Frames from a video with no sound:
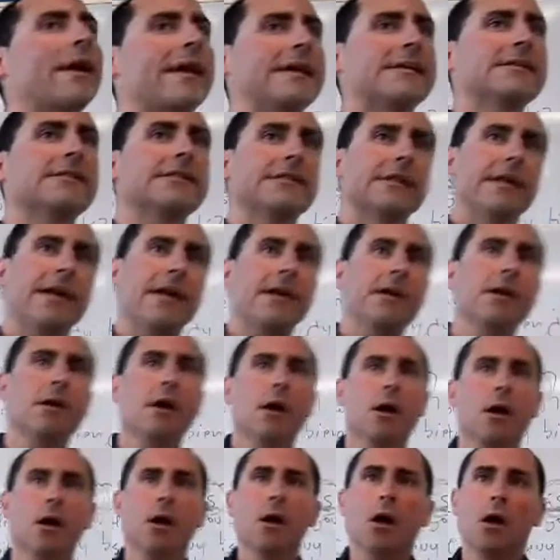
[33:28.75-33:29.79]
I say,
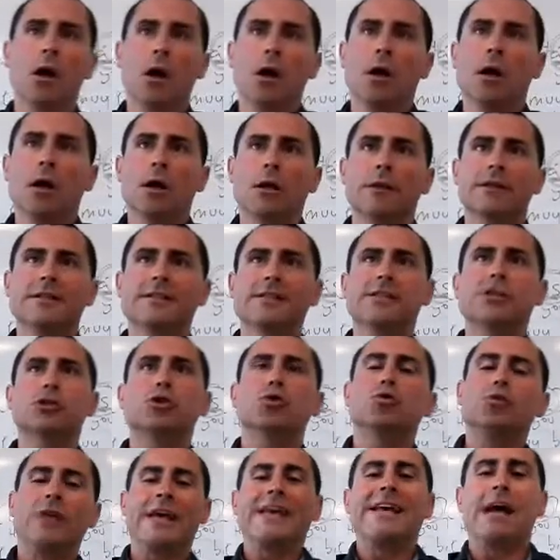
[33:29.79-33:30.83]
this is
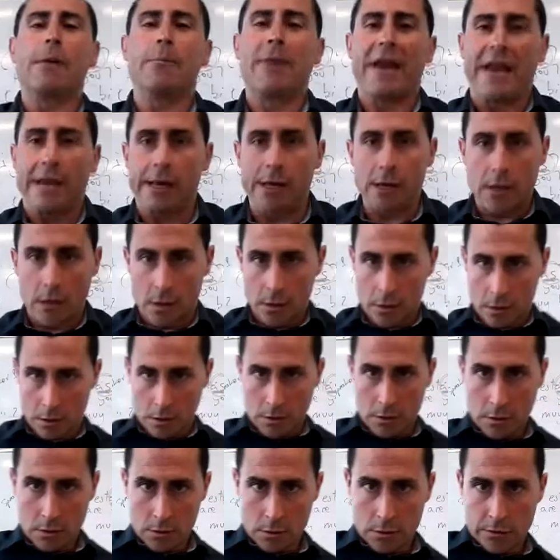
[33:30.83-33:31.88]
to take a break
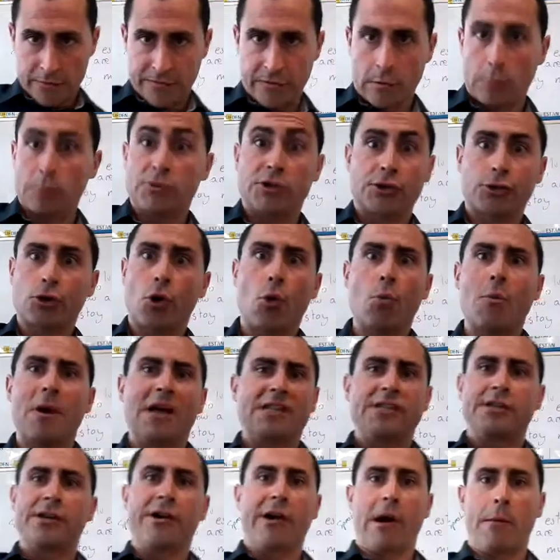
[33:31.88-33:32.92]
from so
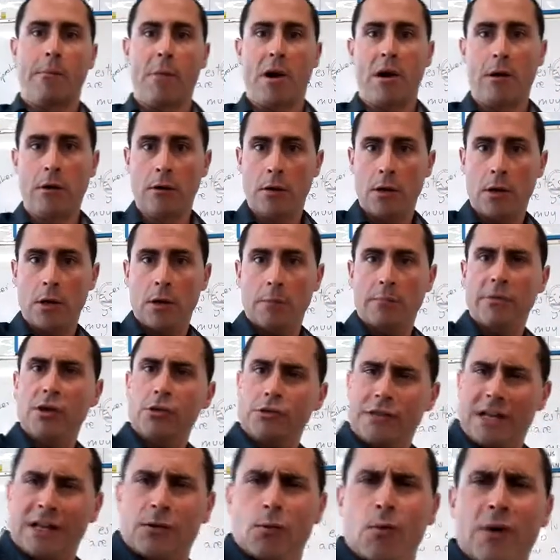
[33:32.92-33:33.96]
much grammar. Because
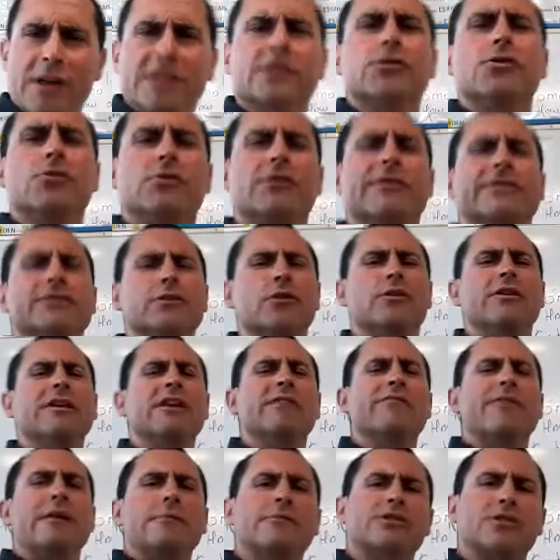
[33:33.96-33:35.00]
that way you
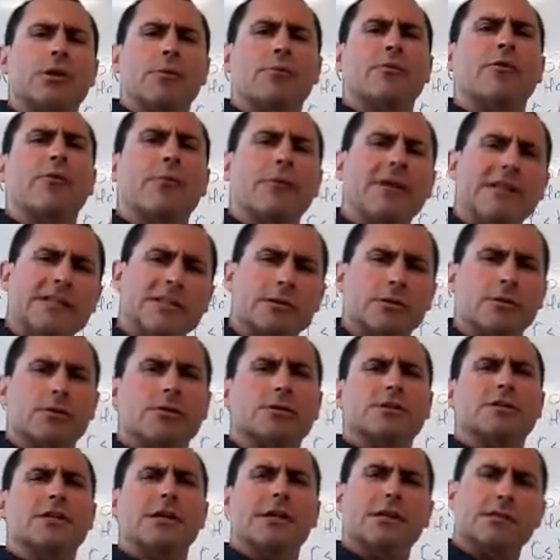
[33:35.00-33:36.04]
give them some
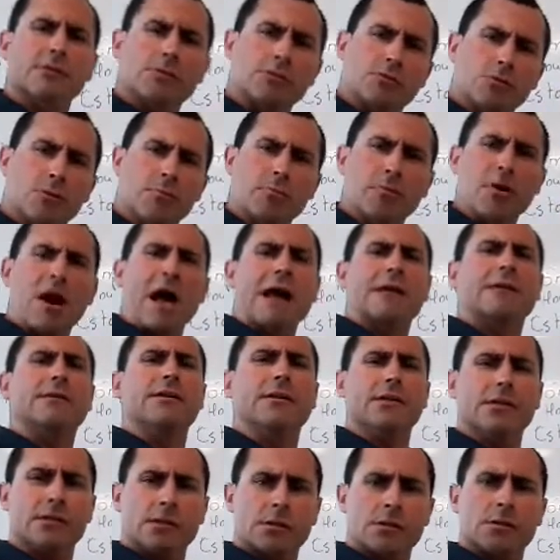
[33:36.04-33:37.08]
resources to
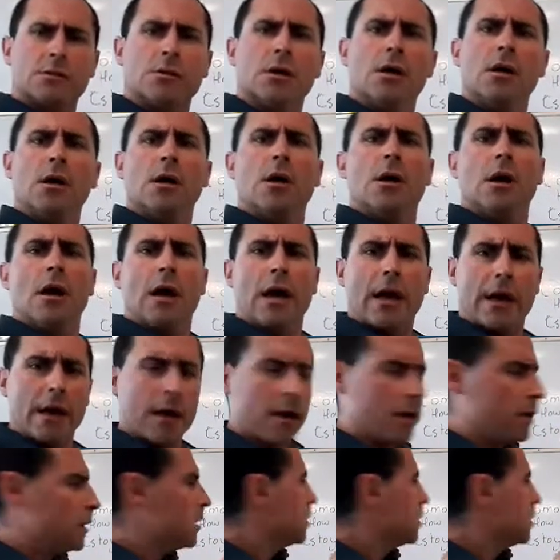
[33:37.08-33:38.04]
practice and